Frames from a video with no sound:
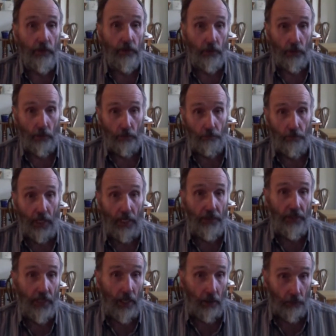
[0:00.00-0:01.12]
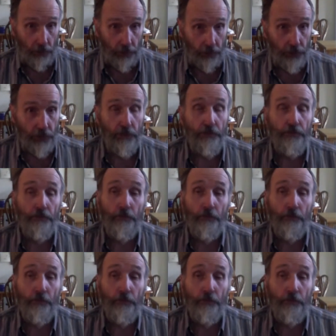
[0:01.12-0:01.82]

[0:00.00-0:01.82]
told by the elders.